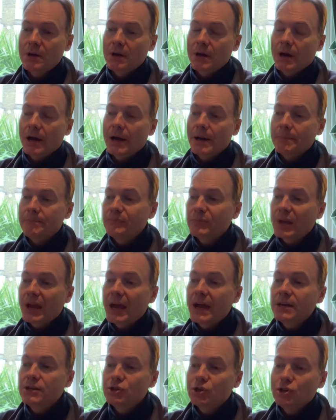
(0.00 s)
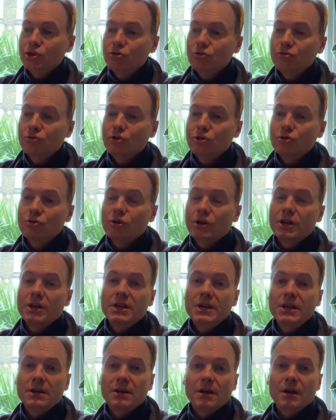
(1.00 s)
And you're going to
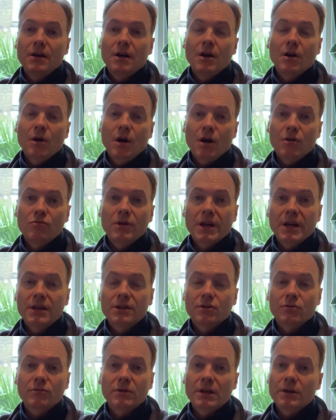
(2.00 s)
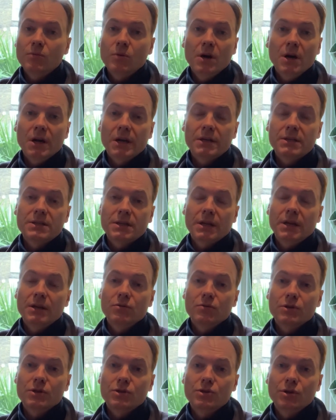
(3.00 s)
need a rig that really works in
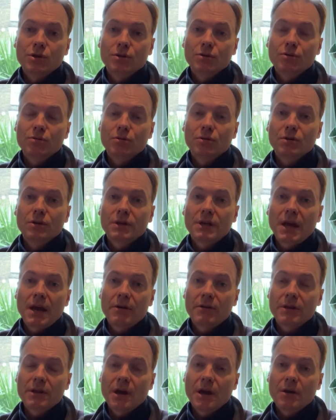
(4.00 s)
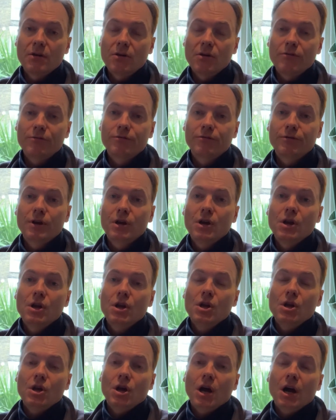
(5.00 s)
order to carry that off.
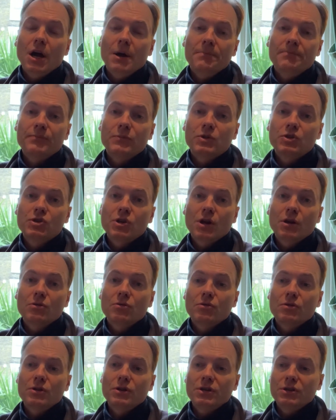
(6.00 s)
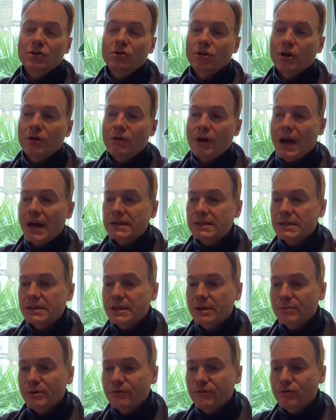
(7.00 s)
So, as I
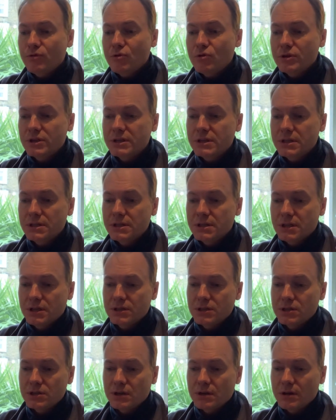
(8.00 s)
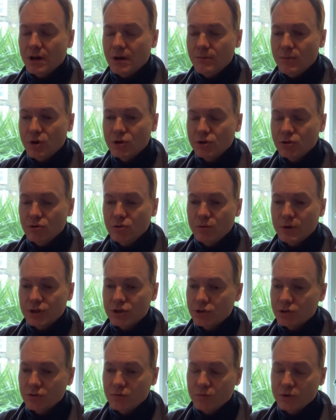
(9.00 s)
said before, this is a module
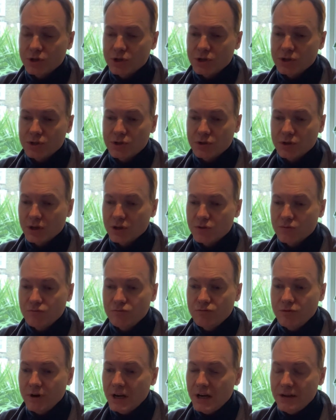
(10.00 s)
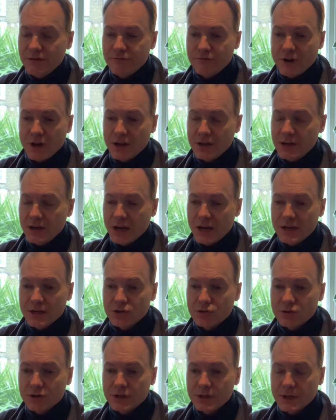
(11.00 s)
which is really fun and
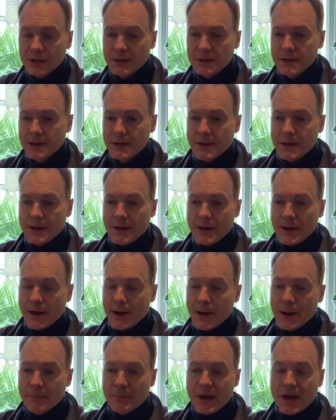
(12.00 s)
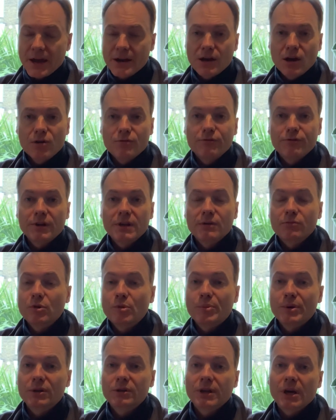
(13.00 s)
interesting, and hopefully will
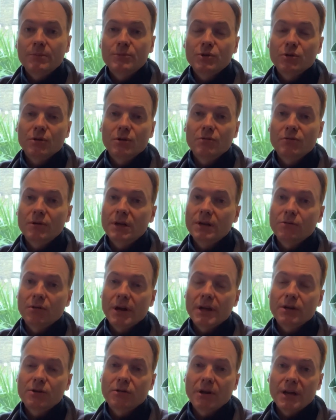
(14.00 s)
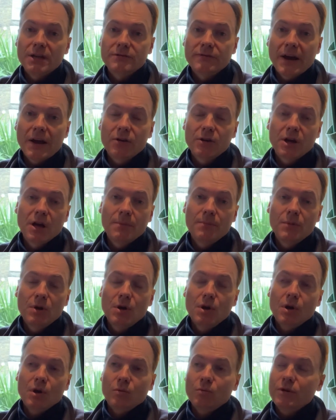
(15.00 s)
build up to a really great creative outcome.
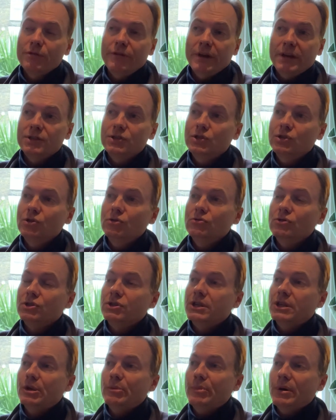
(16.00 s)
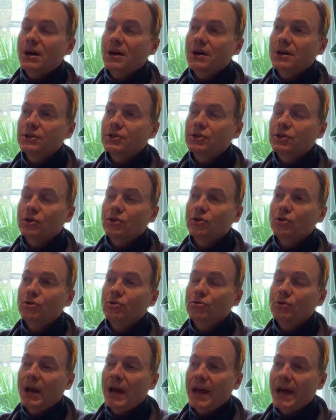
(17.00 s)
We've had students in the past
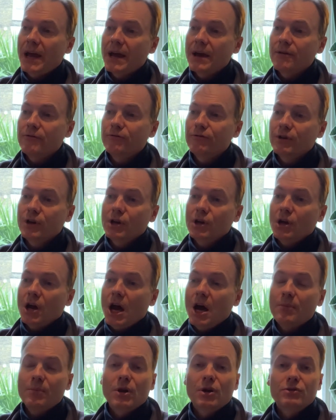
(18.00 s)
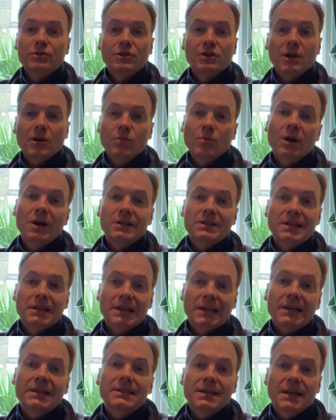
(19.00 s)
who have uploaded their work to
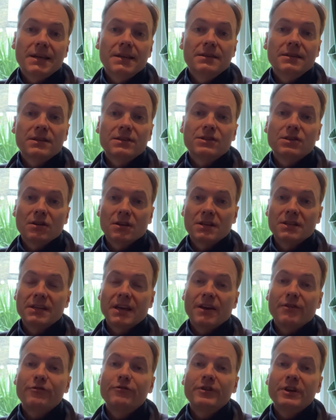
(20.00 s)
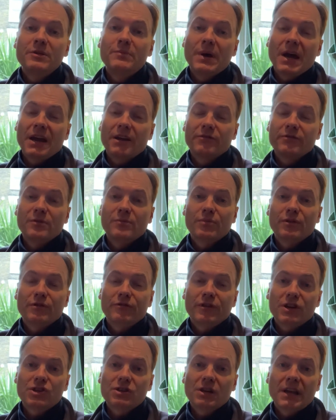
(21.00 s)
LinkedIn. They're starting to get feedback from
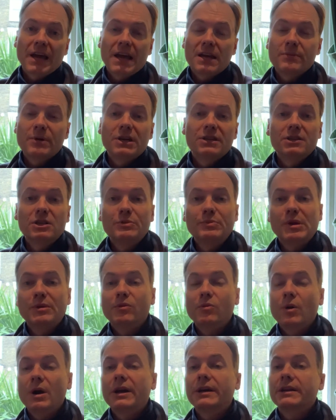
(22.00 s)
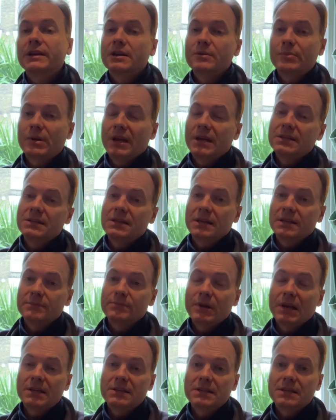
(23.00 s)
professional animators, people working at
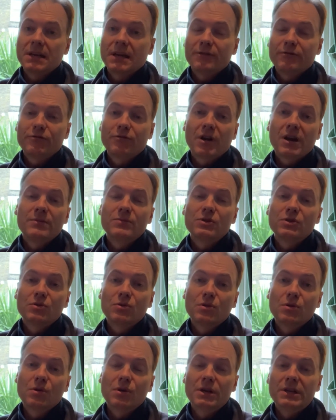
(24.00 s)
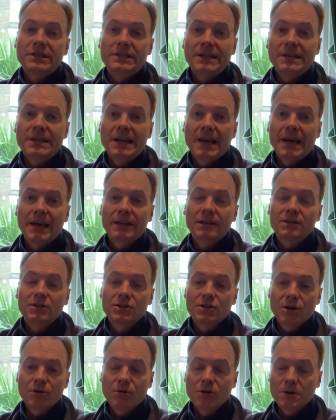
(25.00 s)
places like Framestore and DNEG and
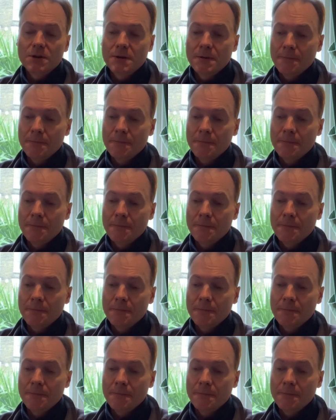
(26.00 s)
so on,